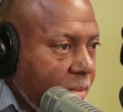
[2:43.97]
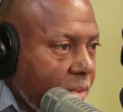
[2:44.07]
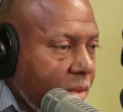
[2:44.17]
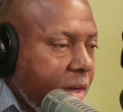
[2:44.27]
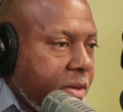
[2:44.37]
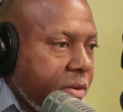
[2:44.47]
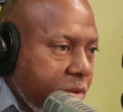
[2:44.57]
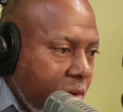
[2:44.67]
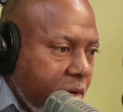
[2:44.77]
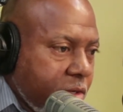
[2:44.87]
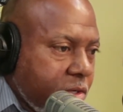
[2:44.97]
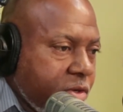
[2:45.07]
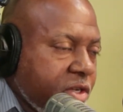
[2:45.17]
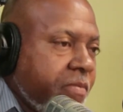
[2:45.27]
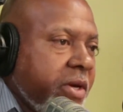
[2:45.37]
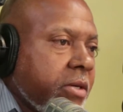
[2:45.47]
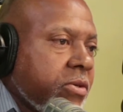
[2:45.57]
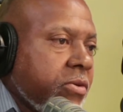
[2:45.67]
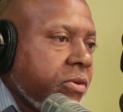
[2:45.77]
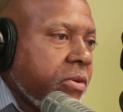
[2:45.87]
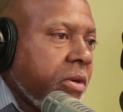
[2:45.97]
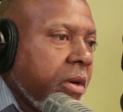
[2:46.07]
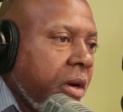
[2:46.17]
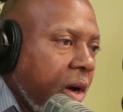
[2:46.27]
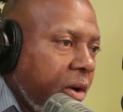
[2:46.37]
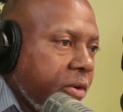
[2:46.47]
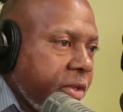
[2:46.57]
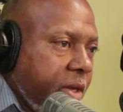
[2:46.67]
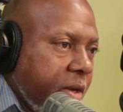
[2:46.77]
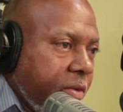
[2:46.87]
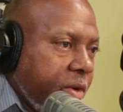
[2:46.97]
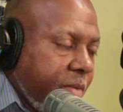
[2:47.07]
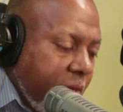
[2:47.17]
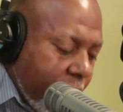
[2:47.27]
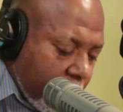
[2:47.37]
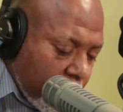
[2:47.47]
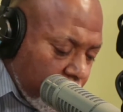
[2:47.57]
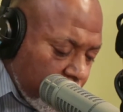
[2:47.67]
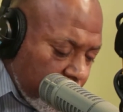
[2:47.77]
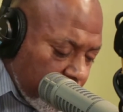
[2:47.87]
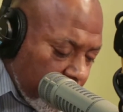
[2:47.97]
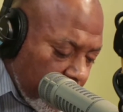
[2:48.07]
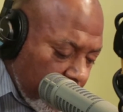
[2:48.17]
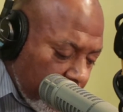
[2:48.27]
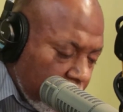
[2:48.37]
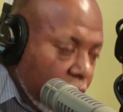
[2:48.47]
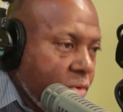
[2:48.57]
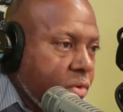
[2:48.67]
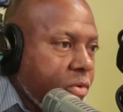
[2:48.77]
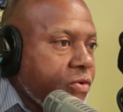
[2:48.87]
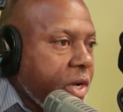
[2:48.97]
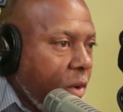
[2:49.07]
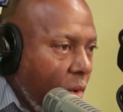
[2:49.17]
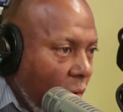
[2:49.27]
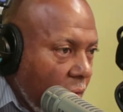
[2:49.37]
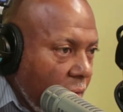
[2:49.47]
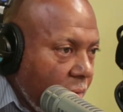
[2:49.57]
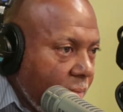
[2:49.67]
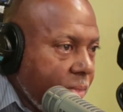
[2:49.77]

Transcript: And it will also speak to how they will be able to do recall,